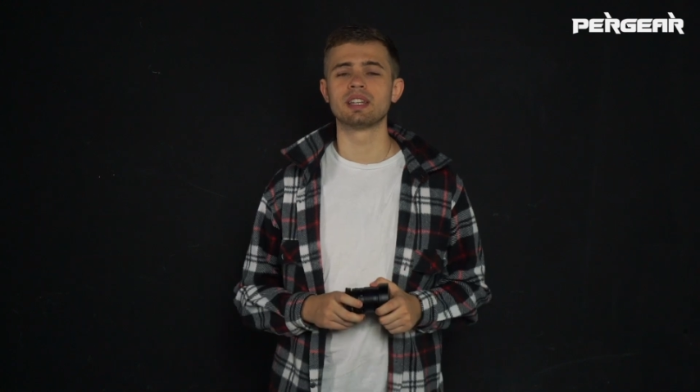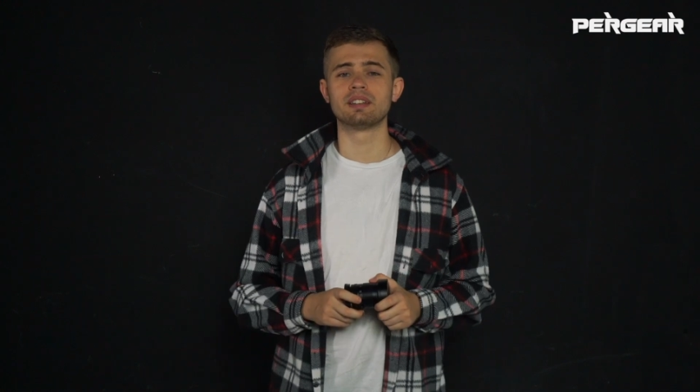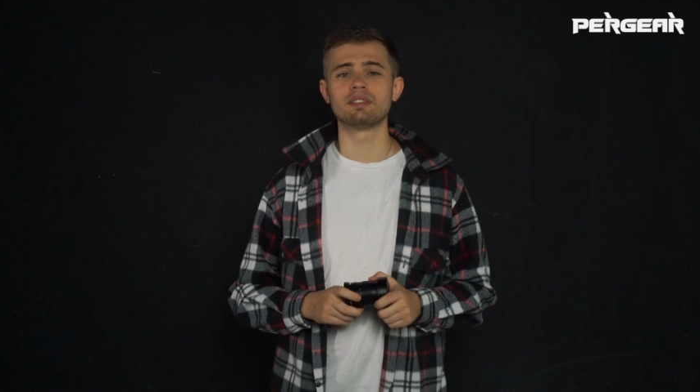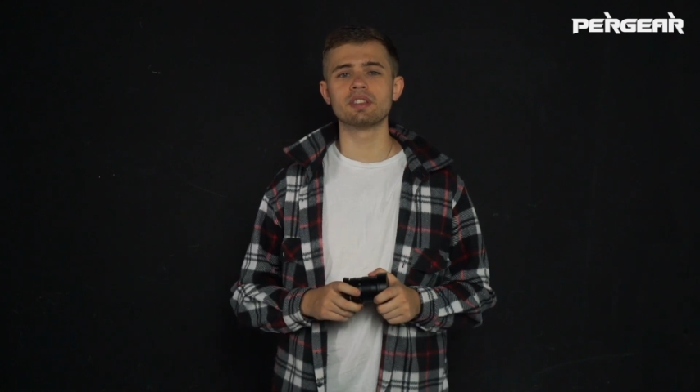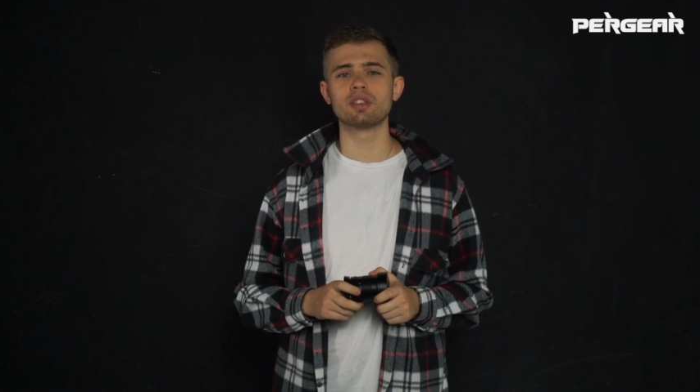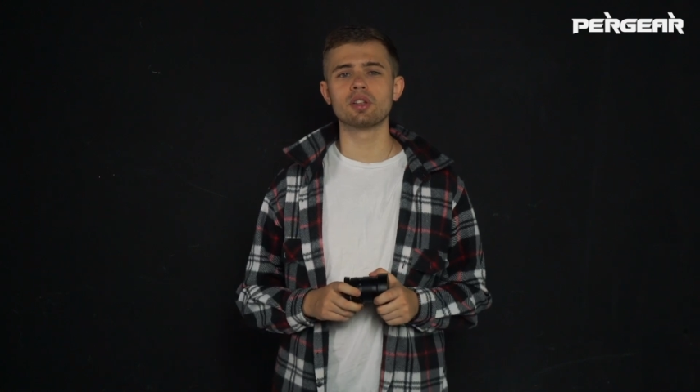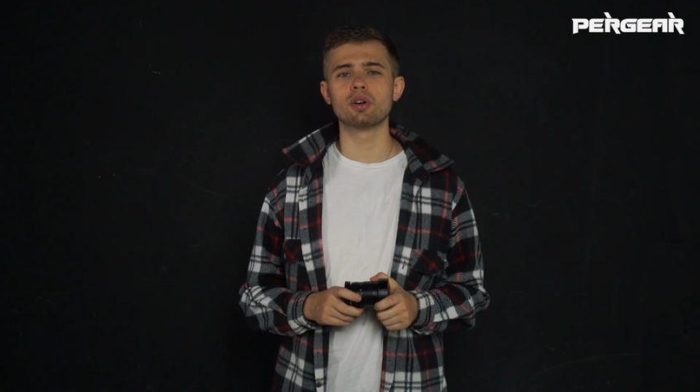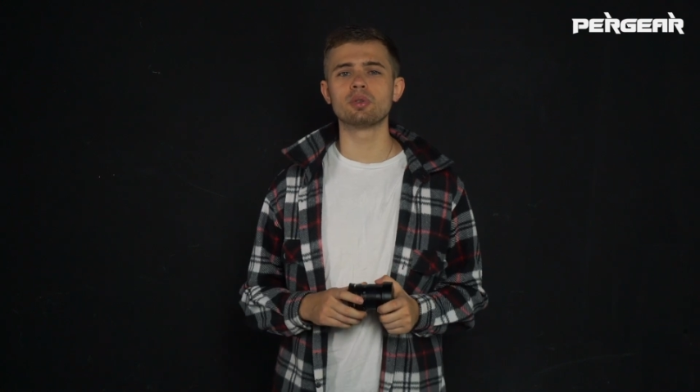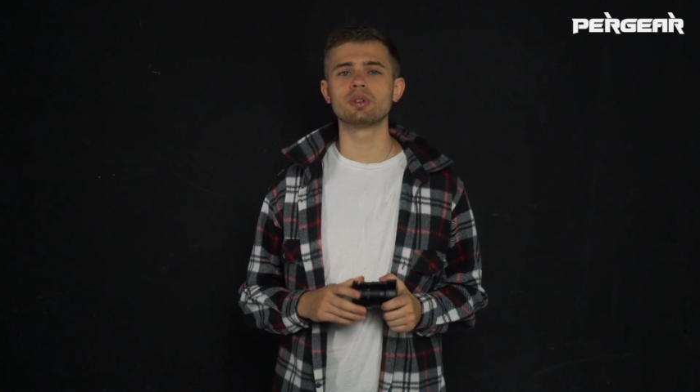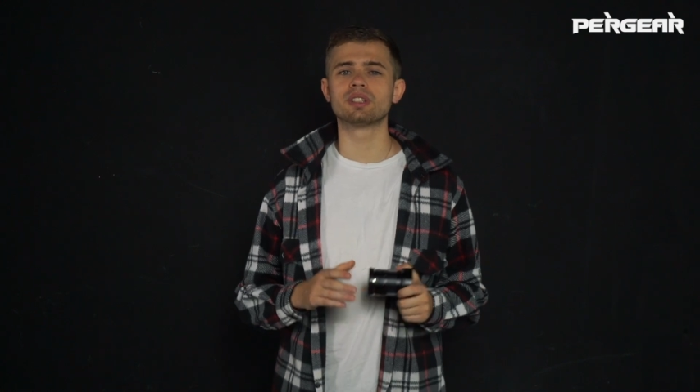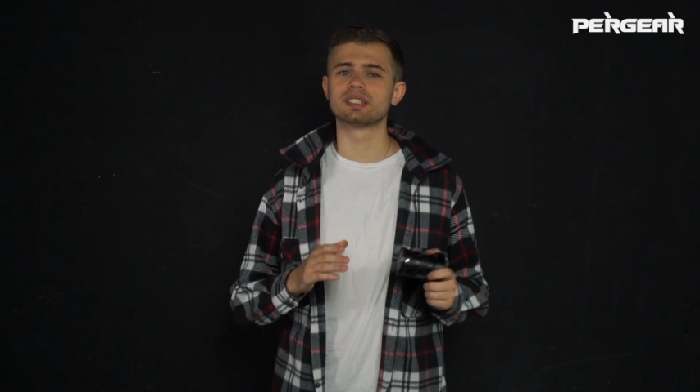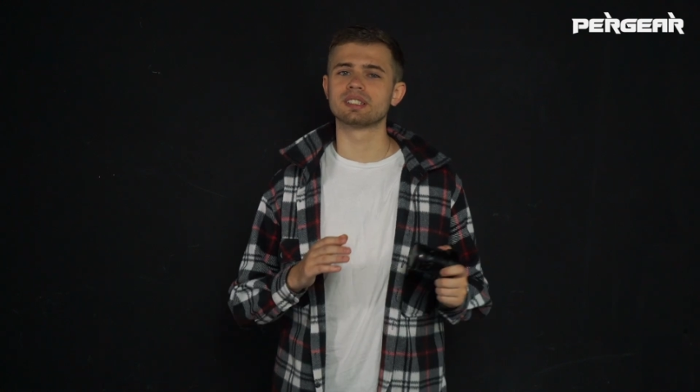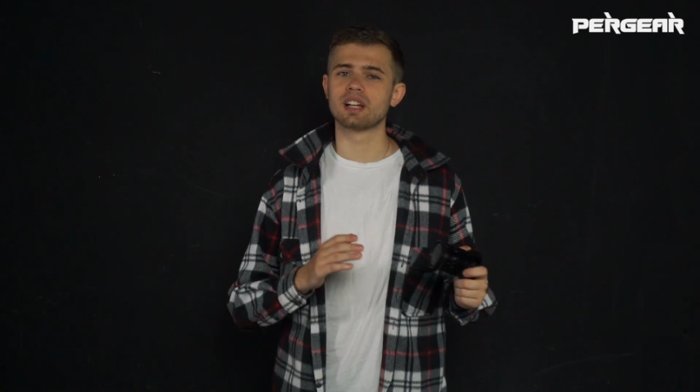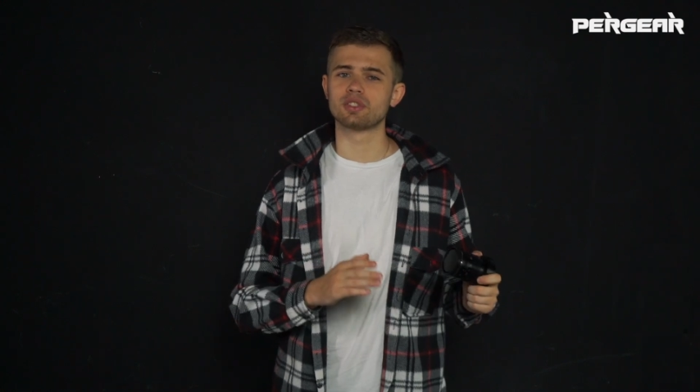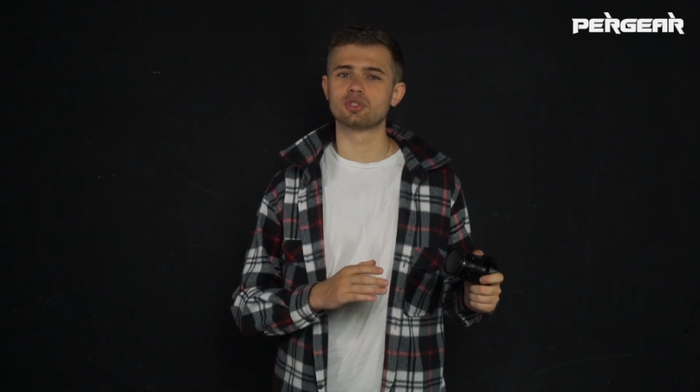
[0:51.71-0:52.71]
even though
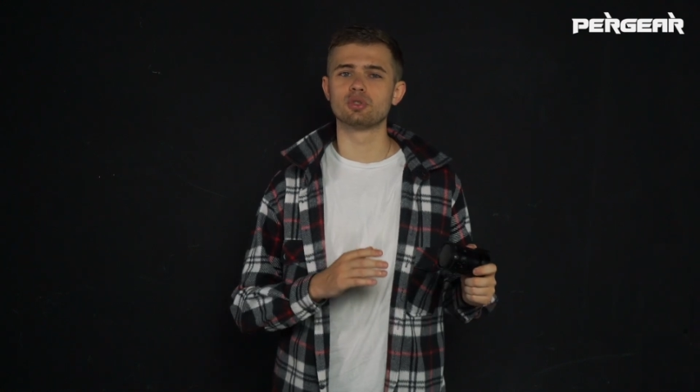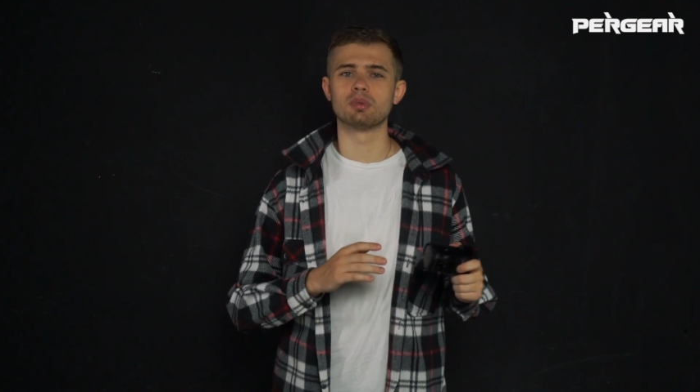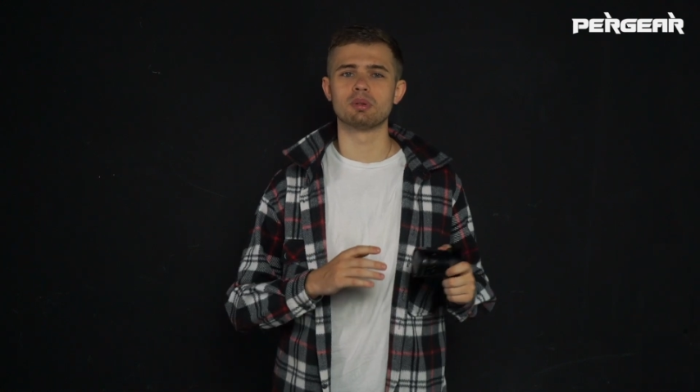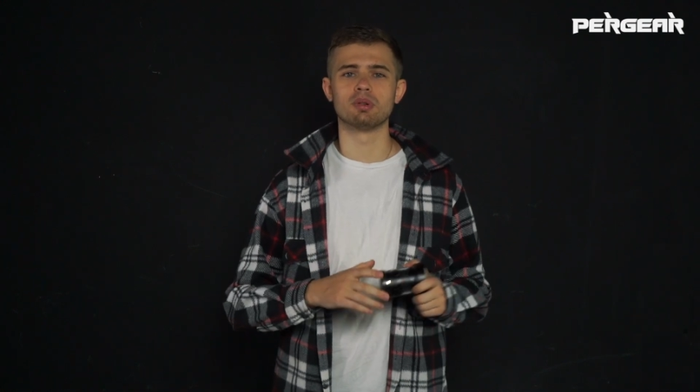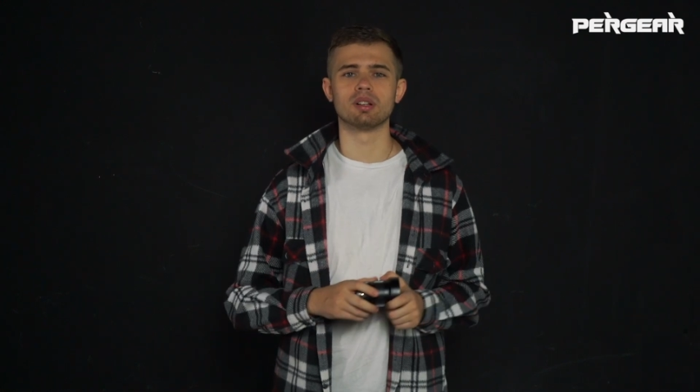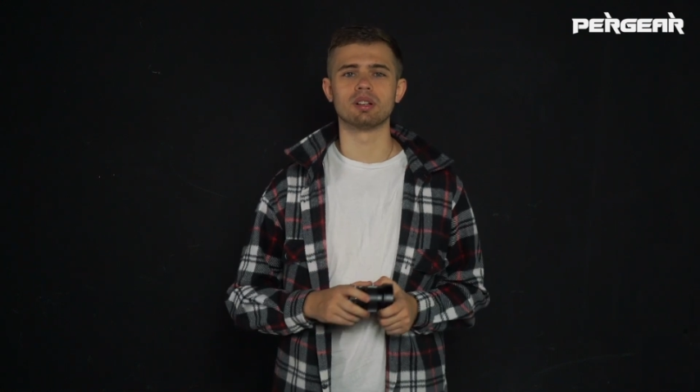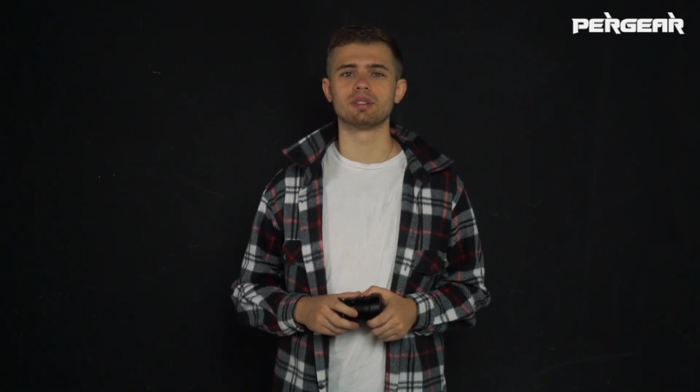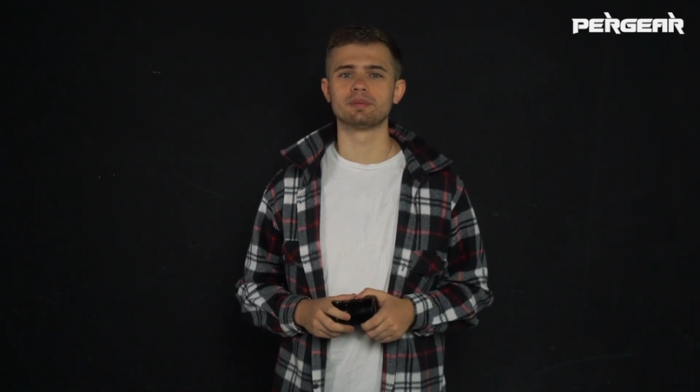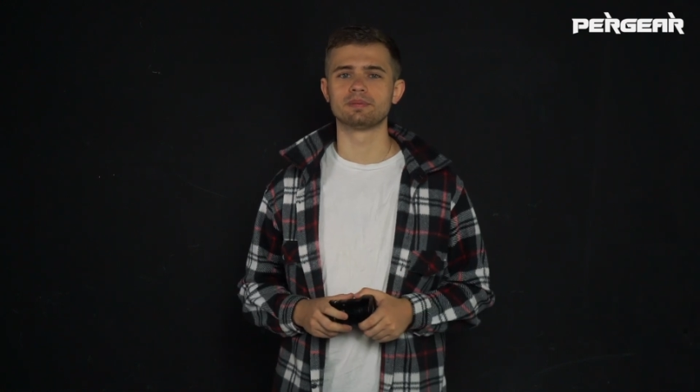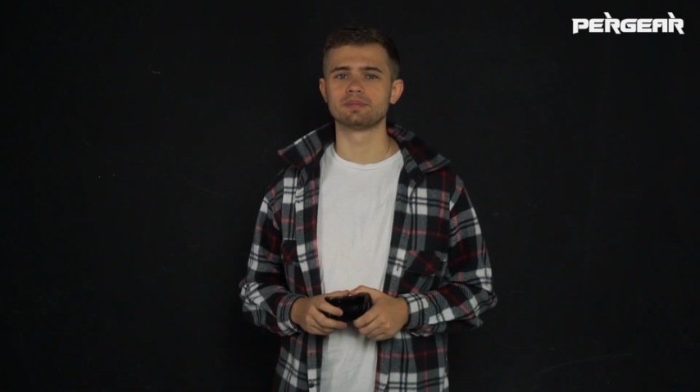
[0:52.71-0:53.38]
it's not zoomable.